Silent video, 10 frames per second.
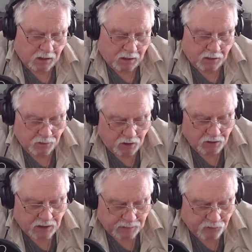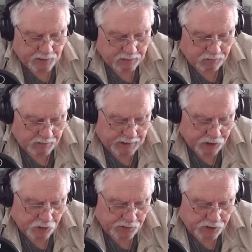the longtime director of the
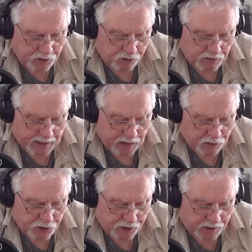National Institute of Allergy